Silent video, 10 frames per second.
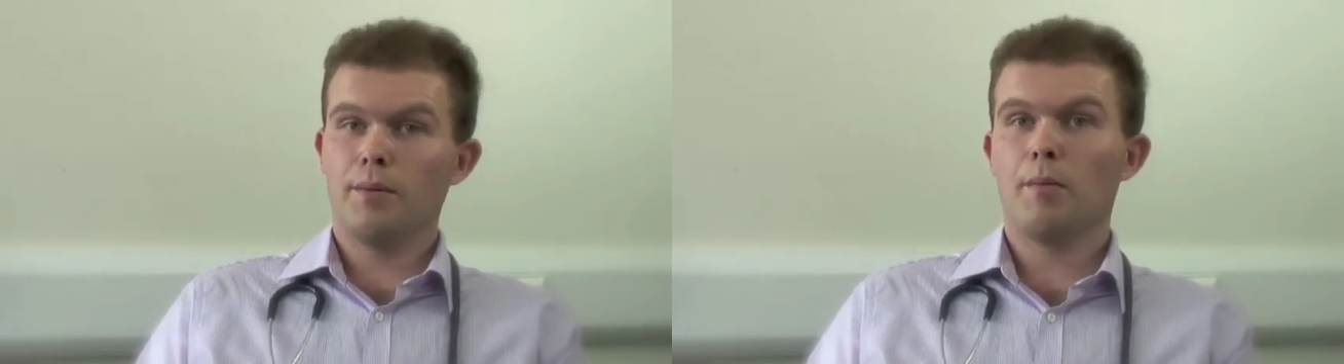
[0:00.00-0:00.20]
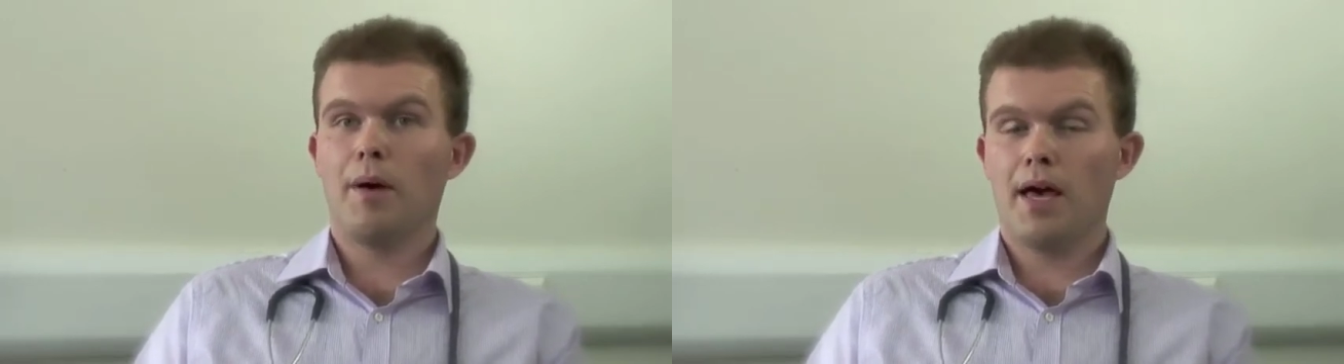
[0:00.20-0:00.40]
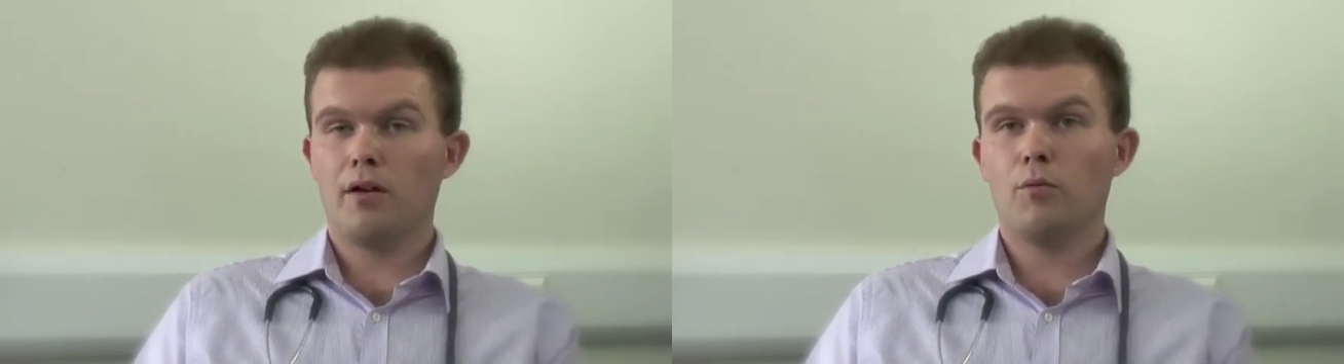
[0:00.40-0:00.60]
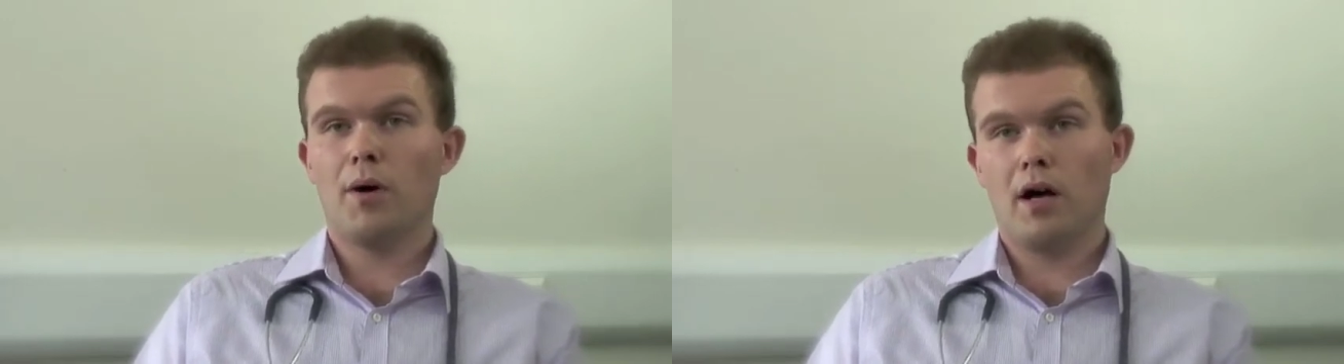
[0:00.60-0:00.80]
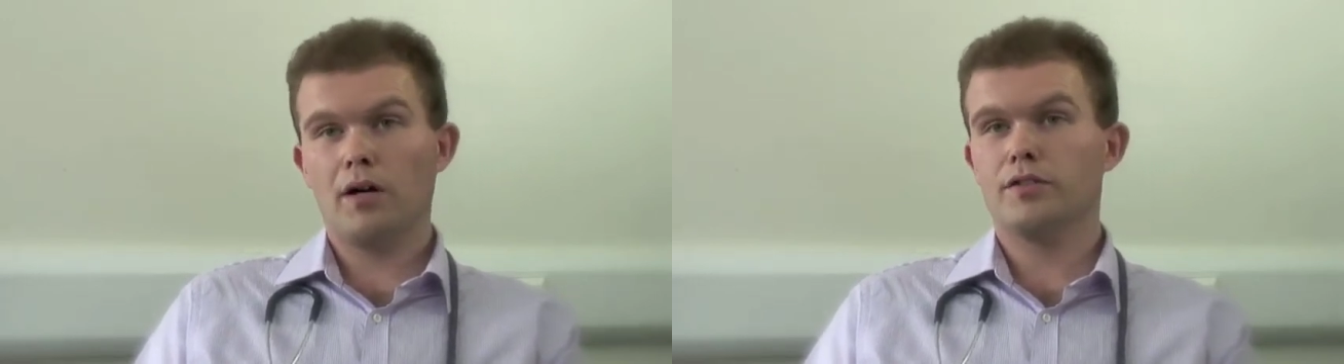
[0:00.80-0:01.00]
prepared all
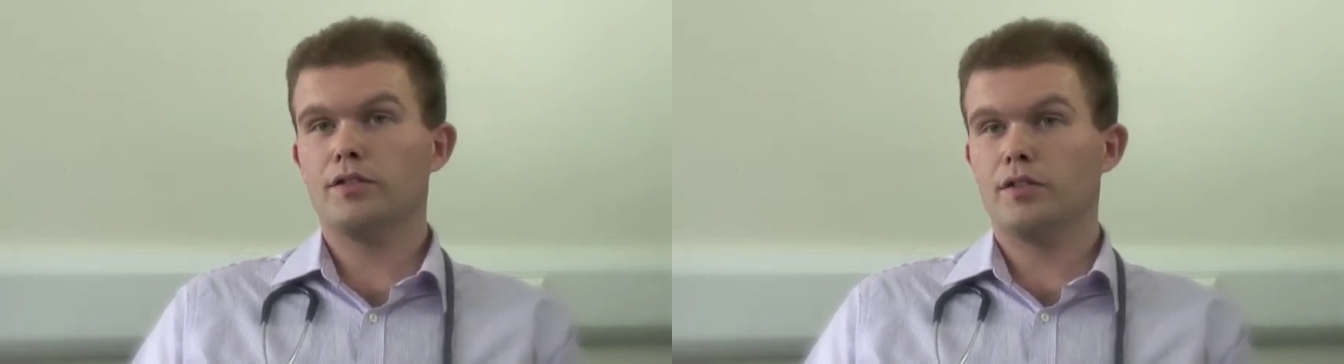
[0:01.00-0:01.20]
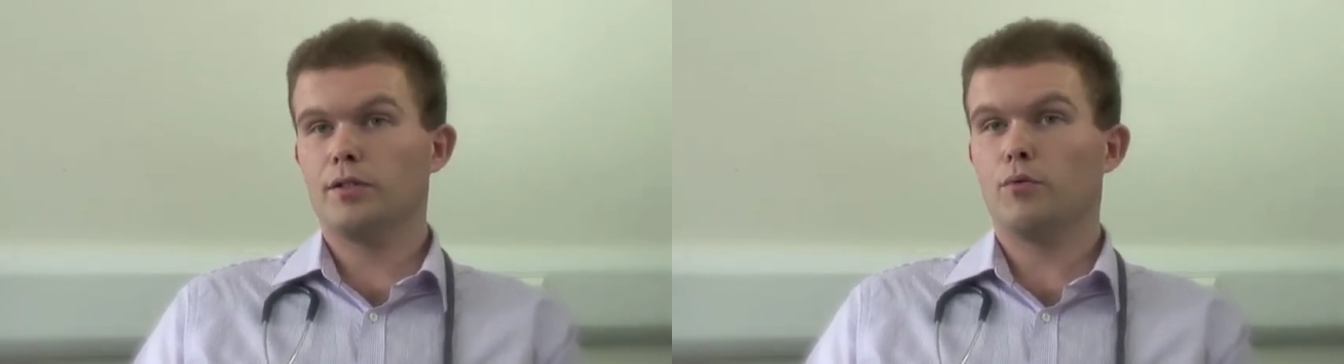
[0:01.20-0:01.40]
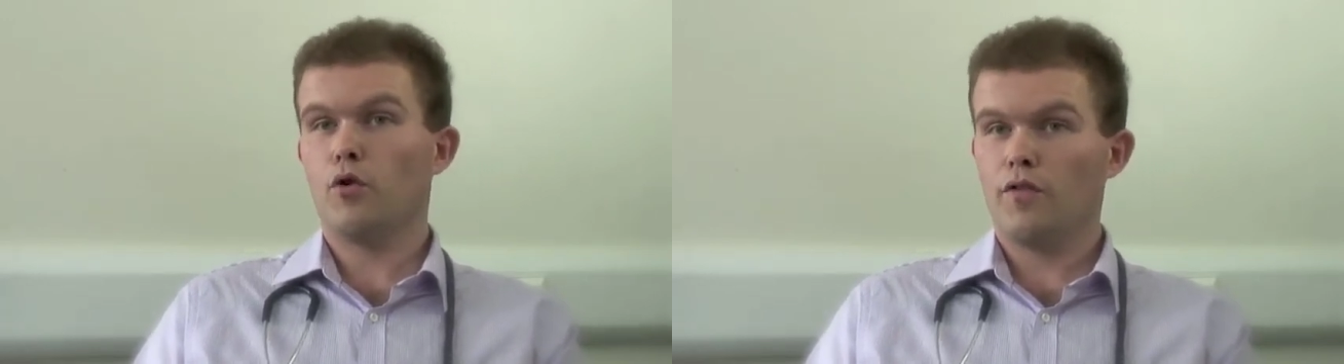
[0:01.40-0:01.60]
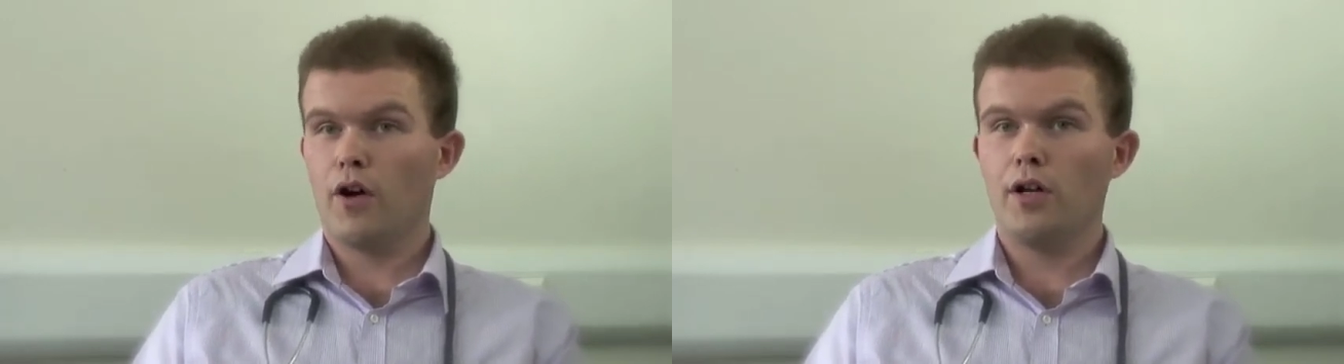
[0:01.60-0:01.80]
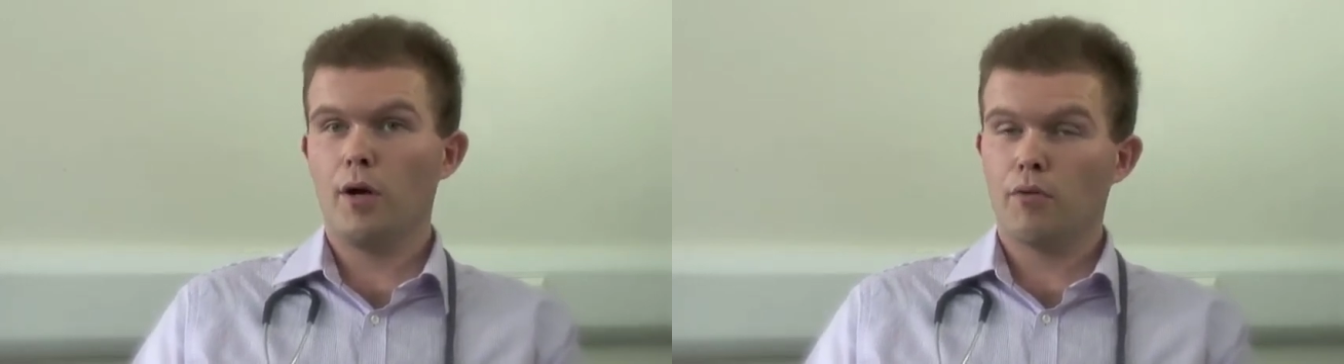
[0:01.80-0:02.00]
my answers and
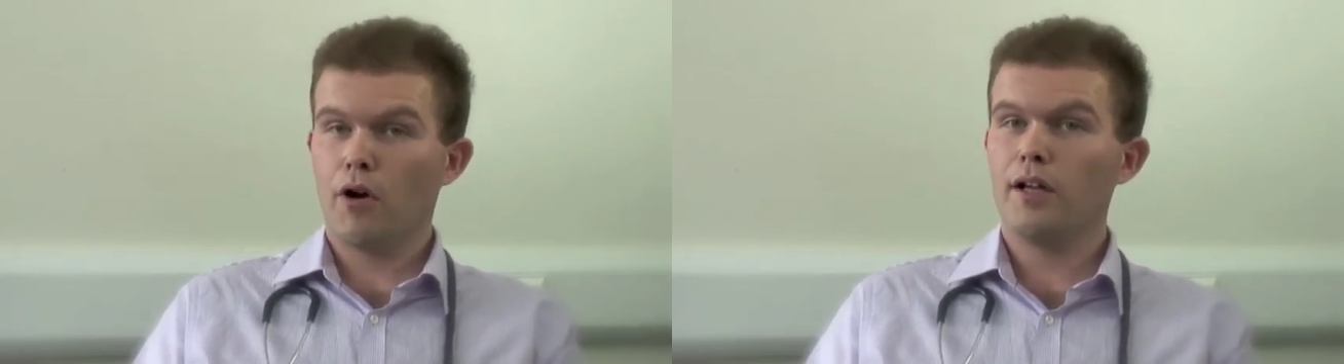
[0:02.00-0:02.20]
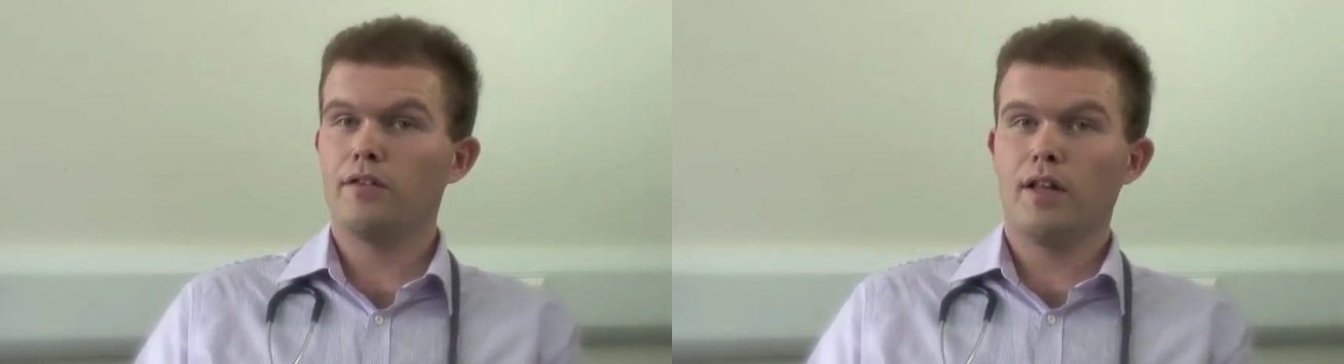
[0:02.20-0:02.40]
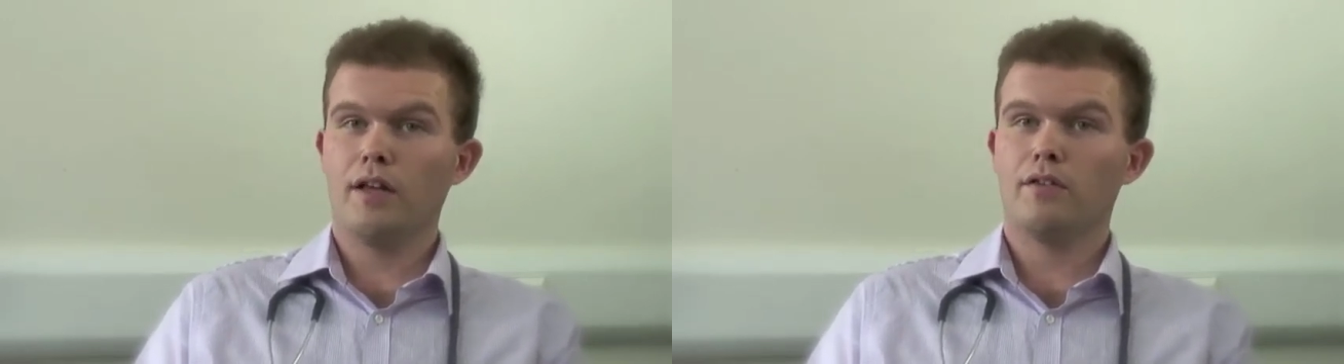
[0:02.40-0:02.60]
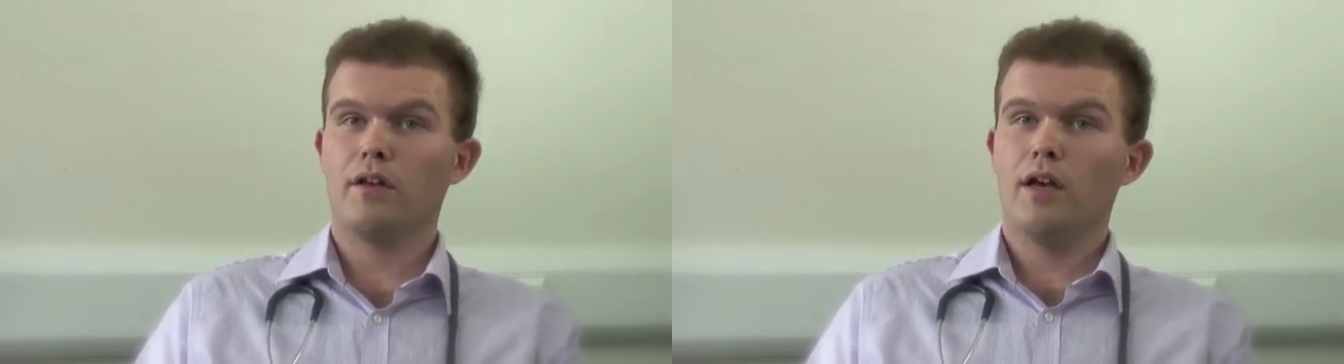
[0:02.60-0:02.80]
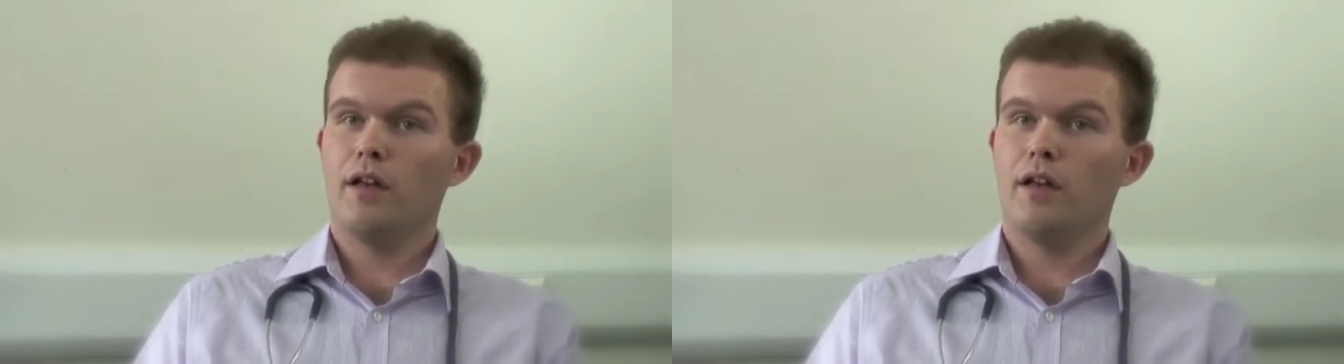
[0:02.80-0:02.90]
portfolio prior to this